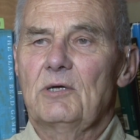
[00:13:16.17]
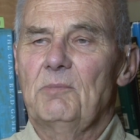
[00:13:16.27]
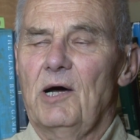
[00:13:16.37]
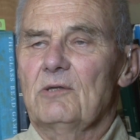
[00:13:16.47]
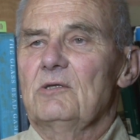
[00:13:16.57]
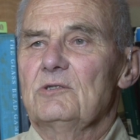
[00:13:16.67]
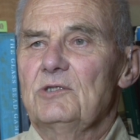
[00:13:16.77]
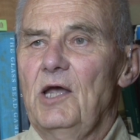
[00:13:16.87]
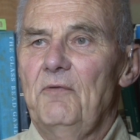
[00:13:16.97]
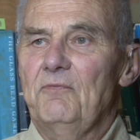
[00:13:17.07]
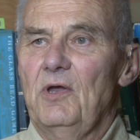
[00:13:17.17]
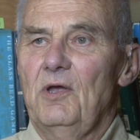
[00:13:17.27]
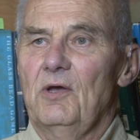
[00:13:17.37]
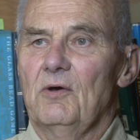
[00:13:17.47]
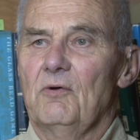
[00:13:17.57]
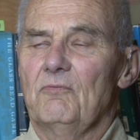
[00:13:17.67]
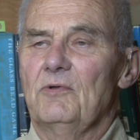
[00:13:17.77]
about the safety of